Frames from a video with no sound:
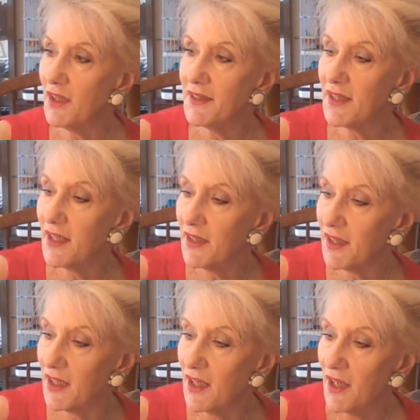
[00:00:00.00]
say
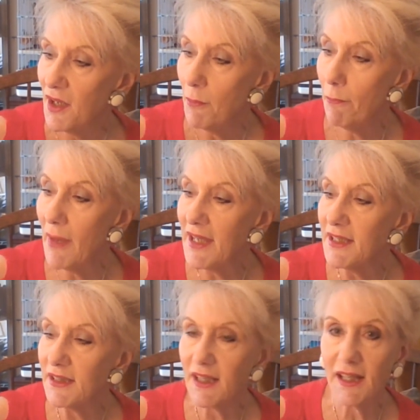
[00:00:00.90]
the
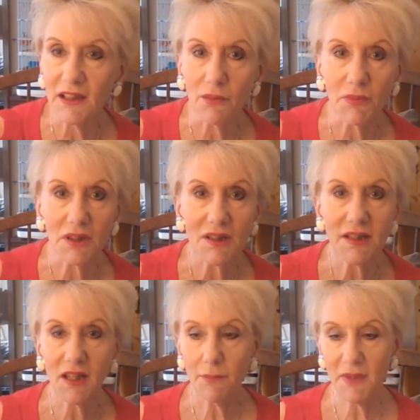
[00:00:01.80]
main elements,
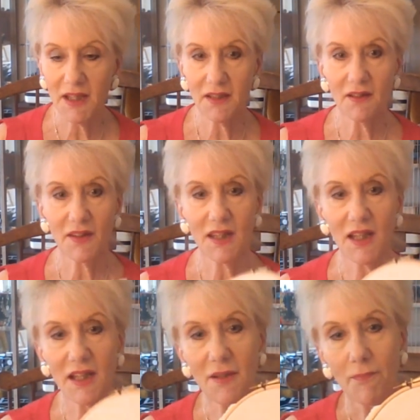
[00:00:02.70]
I mean
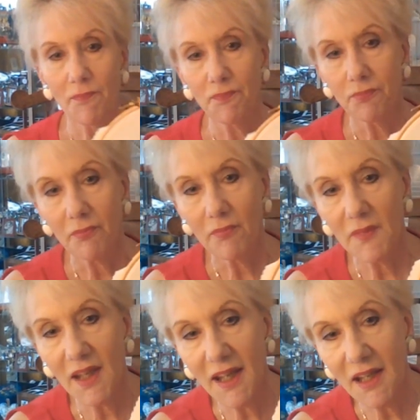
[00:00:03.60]
the
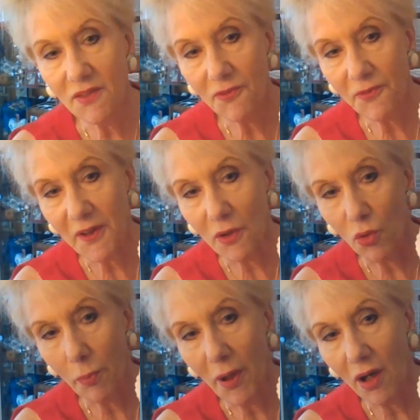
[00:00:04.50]

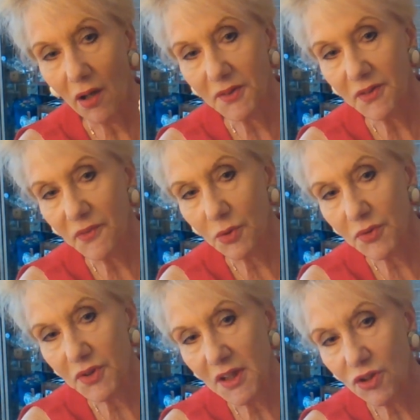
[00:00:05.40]
infill part of your
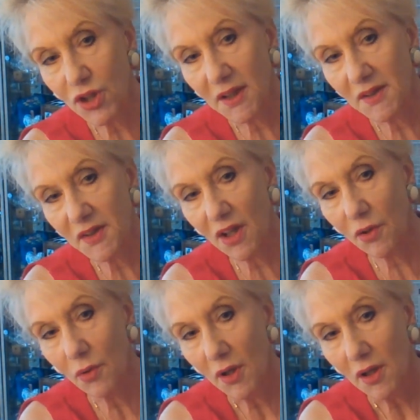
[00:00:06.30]
stitching.
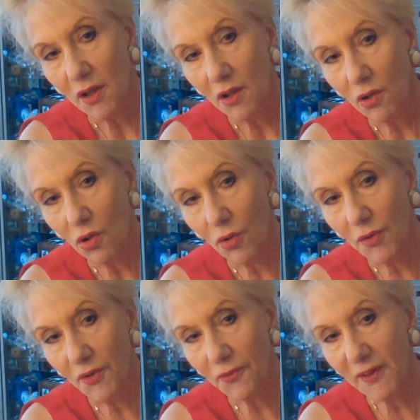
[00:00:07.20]
So on
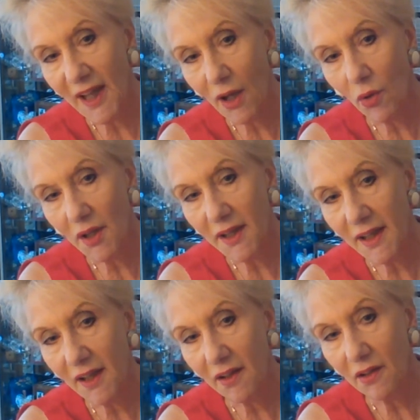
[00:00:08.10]
the flower
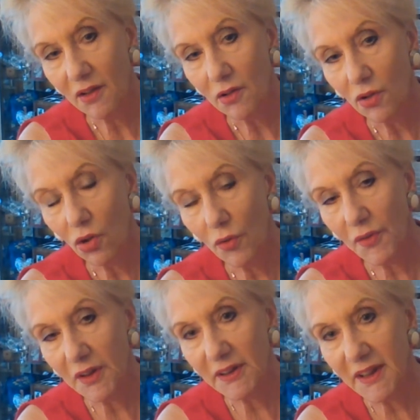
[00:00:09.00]
here, on
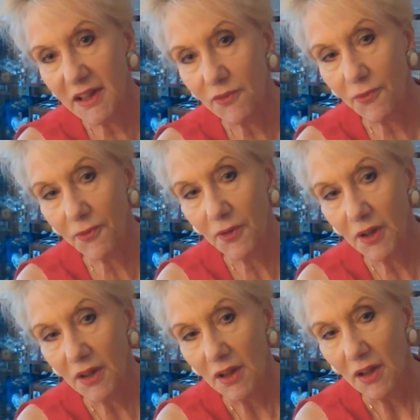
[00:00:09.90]
the leaf,
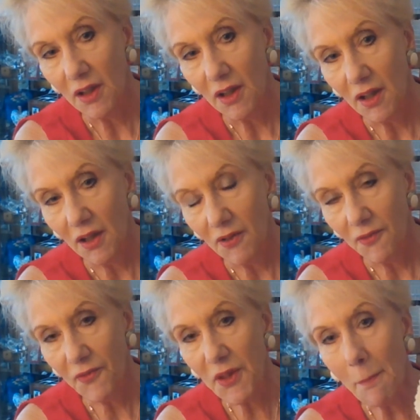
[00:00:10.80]

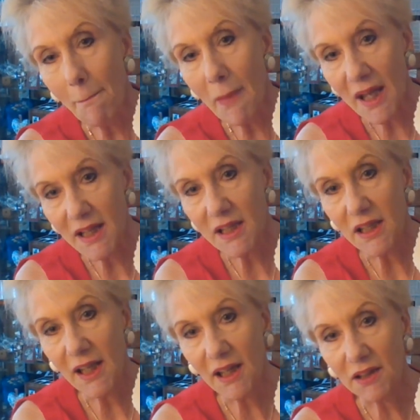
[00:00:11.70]
for the
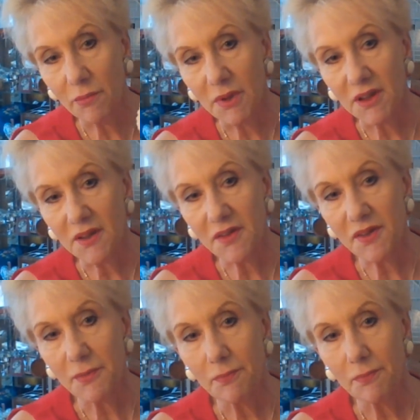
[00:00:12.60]
main elements.